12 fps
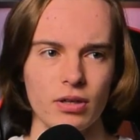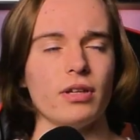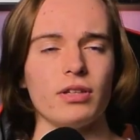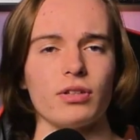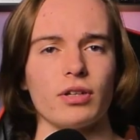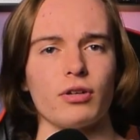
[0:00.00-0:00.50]

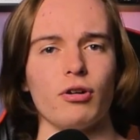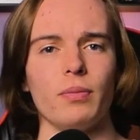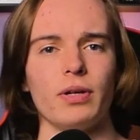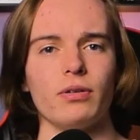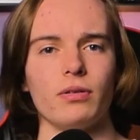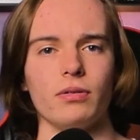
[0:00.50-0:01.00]
Things like
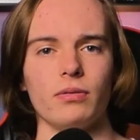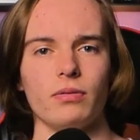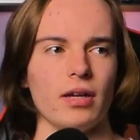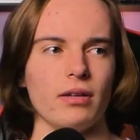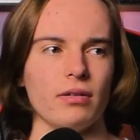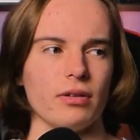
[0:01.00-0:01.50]
Comic-Con
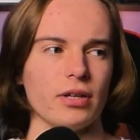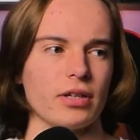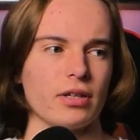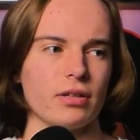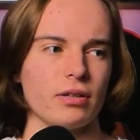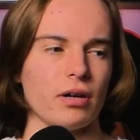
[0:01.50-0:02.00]
and
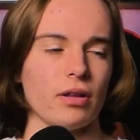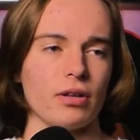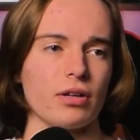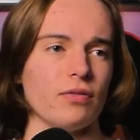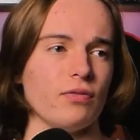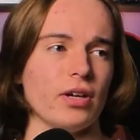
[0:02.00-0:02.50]
like
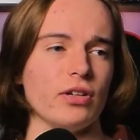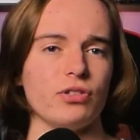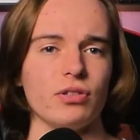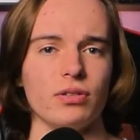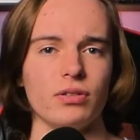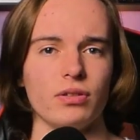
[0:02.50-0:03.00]
other
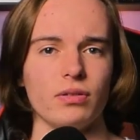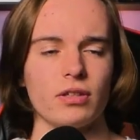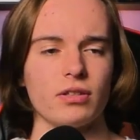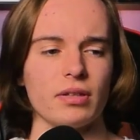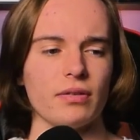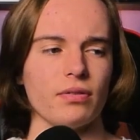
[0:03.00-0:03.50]
conventions and
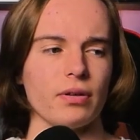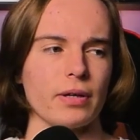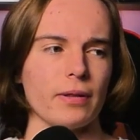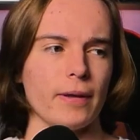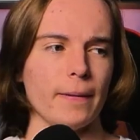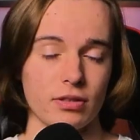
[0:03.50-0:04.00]
stuff
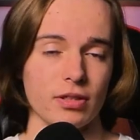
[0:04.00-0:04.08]
like that,